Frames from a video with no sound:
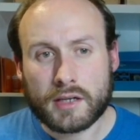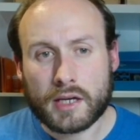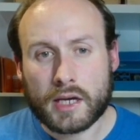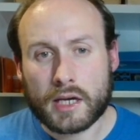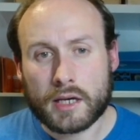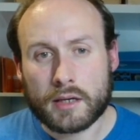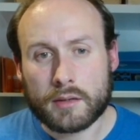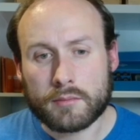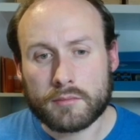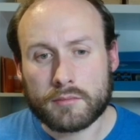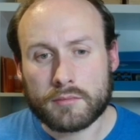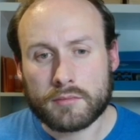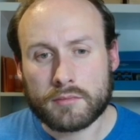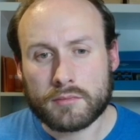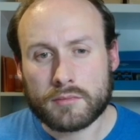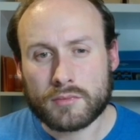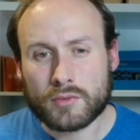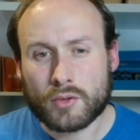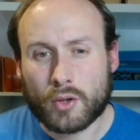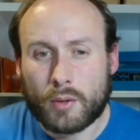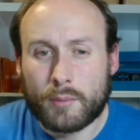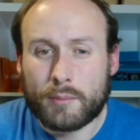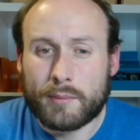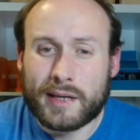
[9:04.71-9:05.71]
Not
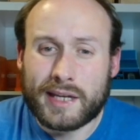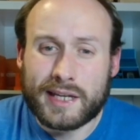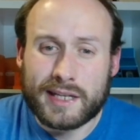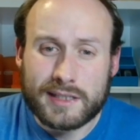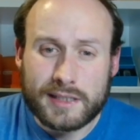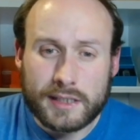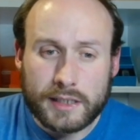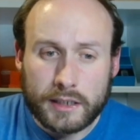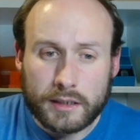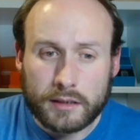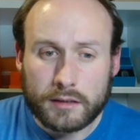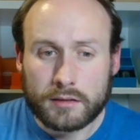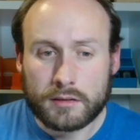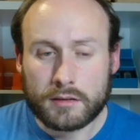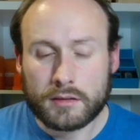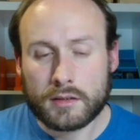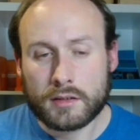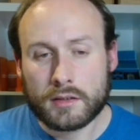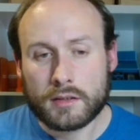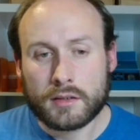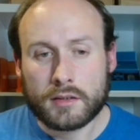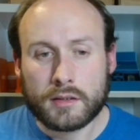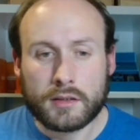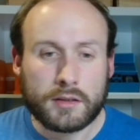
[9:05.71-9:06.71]
amazing.
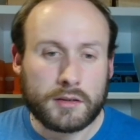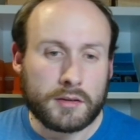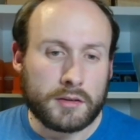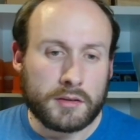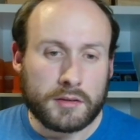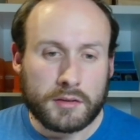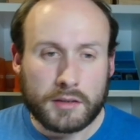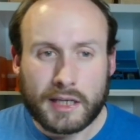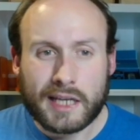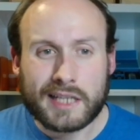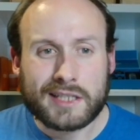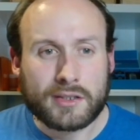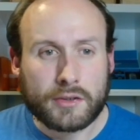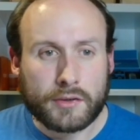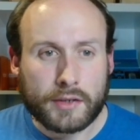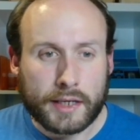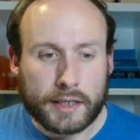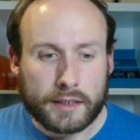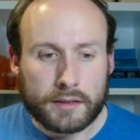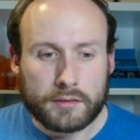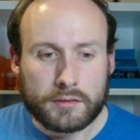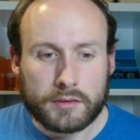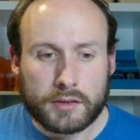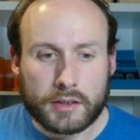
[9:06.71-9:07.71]
It's
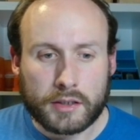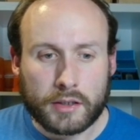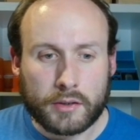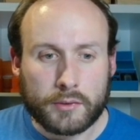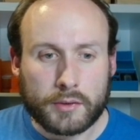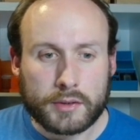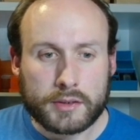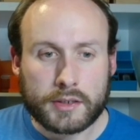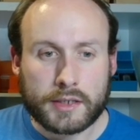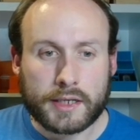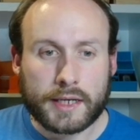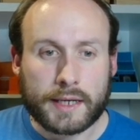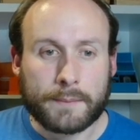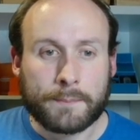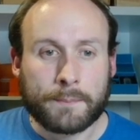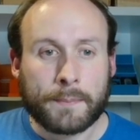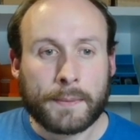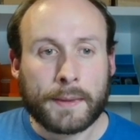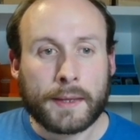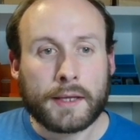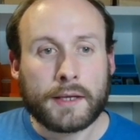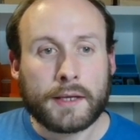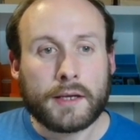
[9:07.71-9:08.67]
okay. It's okay.